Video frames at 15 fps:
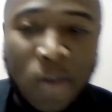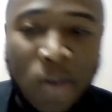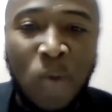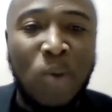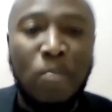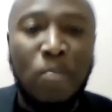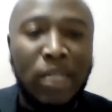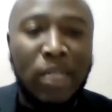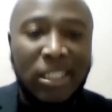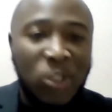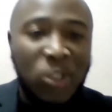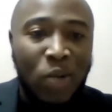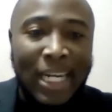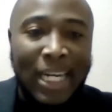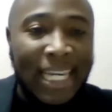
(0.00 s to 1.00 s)
with muscles
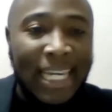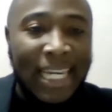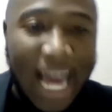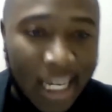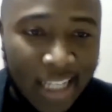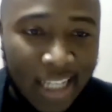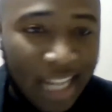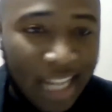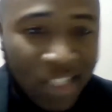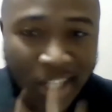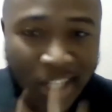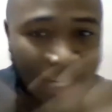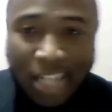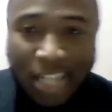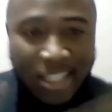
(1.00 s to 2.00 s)
on in the eye. That's
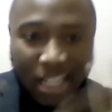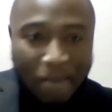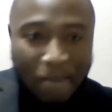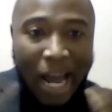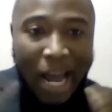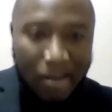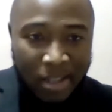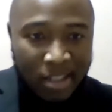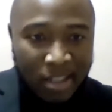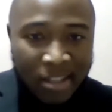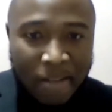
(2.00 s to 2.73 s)
not that's not the Bible.